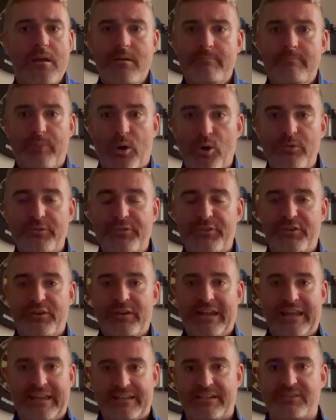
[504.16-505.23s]
both
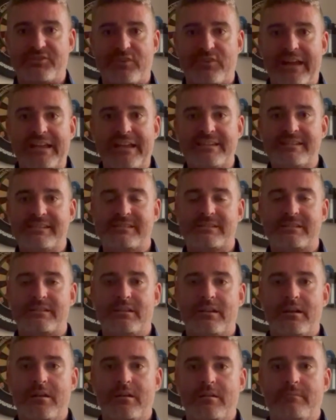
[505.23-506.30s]
in address,
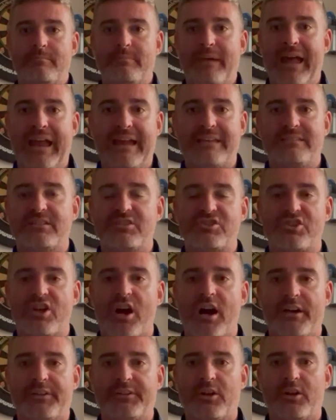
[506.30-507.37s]
behind the
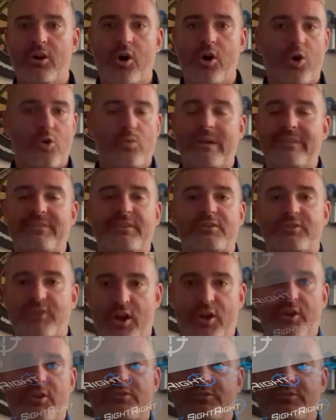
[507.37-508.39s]
shot, or when they're down on